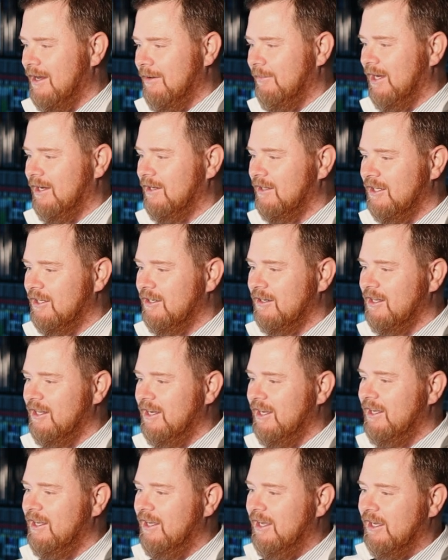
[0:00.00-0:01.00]
I mean,
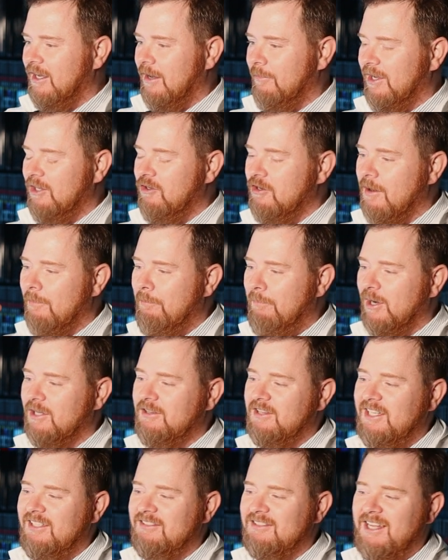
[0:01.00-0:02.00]
literally, I mean, you could
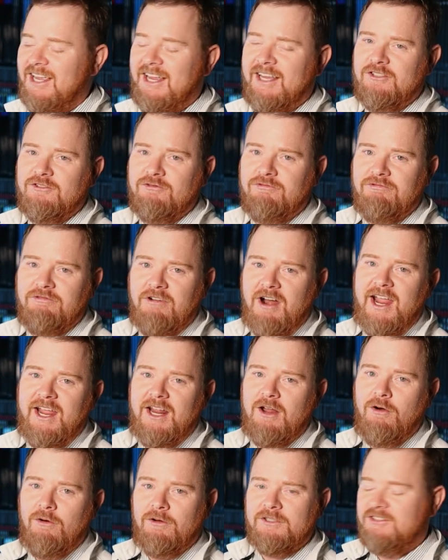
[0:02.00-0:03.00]
put these things
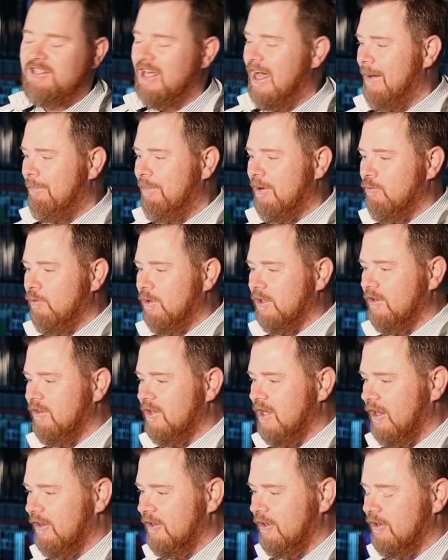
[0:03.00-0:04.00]
right on top of one
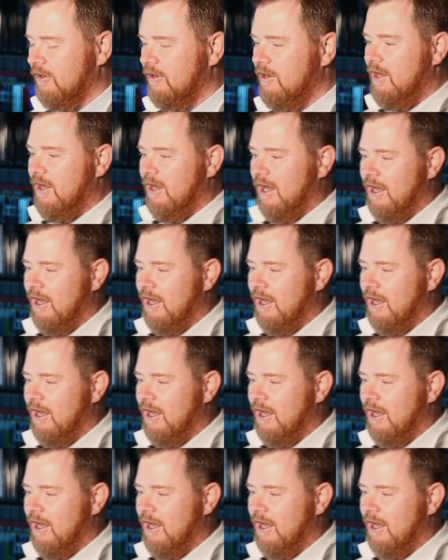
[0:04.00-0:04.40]
another,